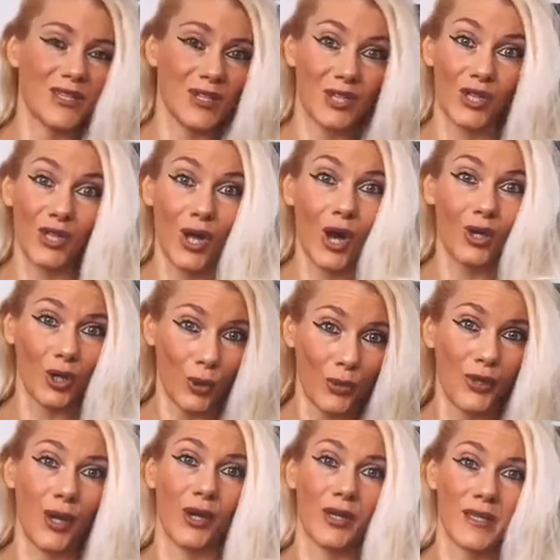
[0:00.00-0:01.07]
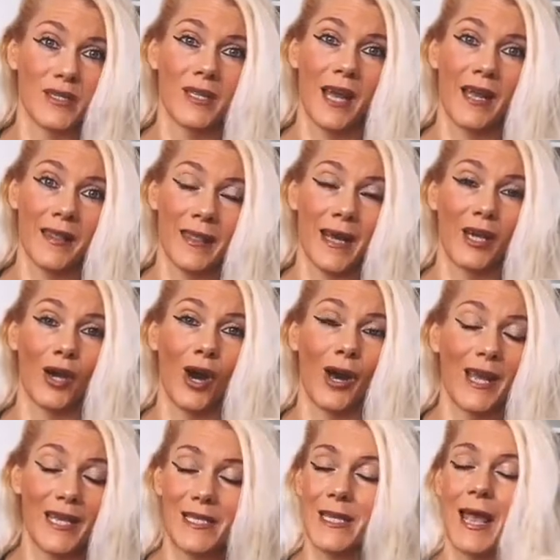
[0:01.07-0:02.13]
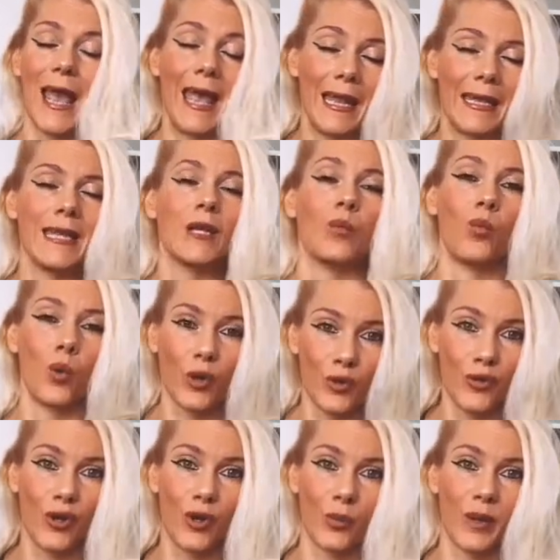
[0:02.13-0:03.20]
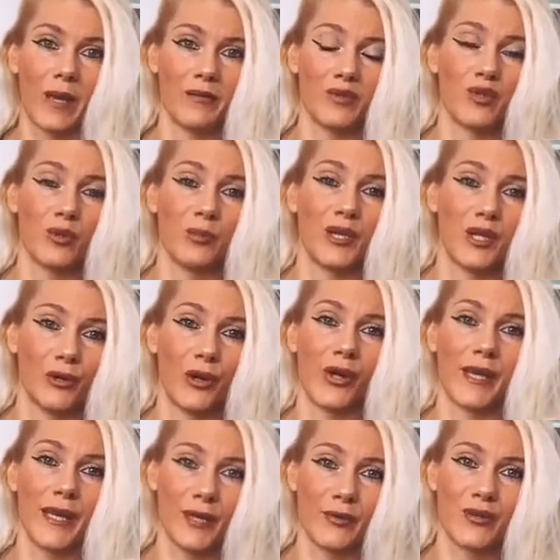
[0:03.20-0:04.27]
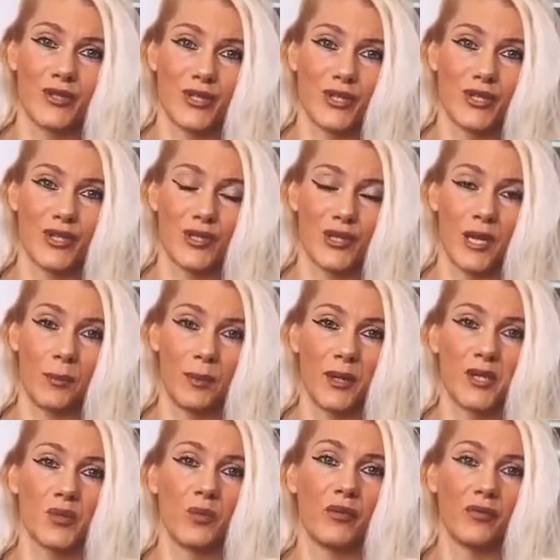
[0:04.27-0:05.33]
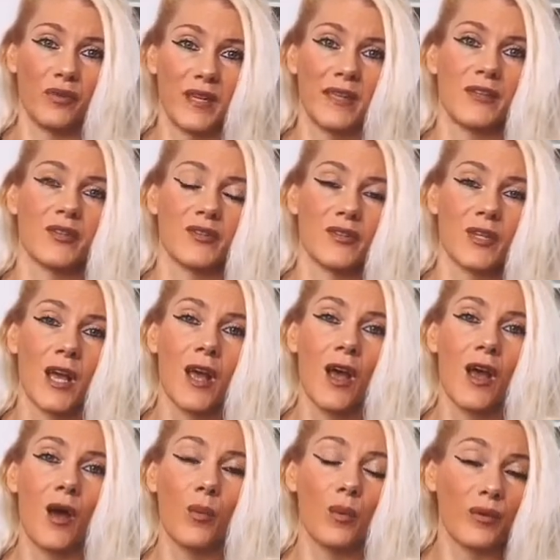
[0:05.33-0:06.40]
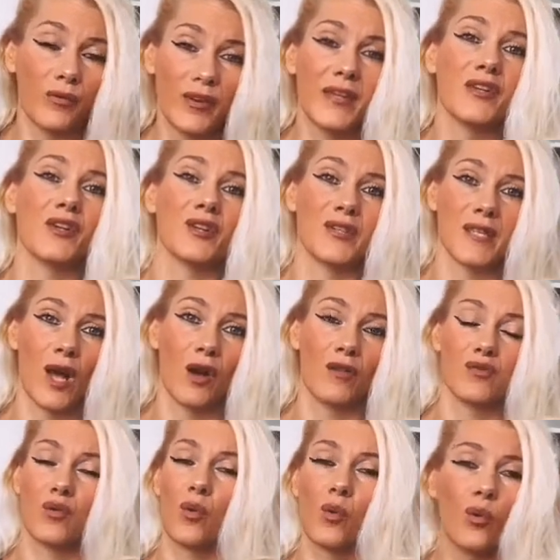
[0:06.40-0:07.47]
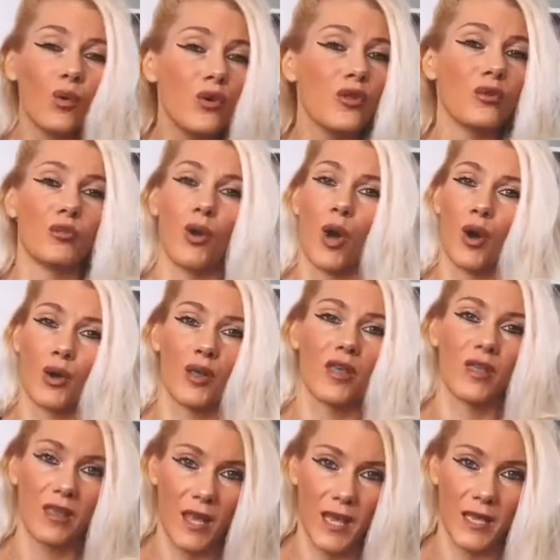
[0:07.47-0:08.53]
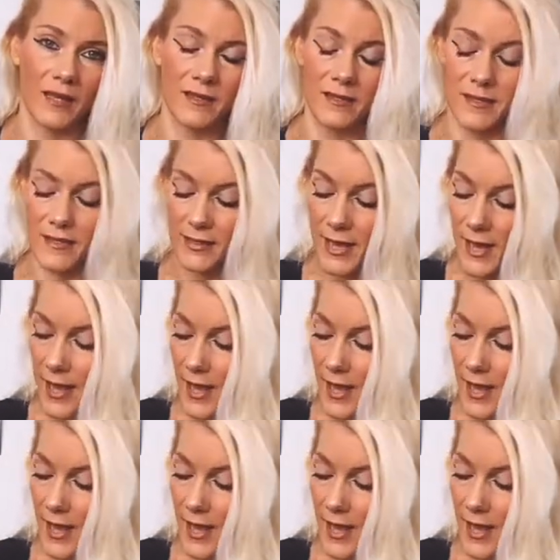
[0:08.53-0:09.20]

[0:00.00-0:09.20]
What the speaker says: There's a lot going on inside of that gut. Is it any wonder we have so many chronic illnesses today? Because we're feeding ourselves all the wrong things.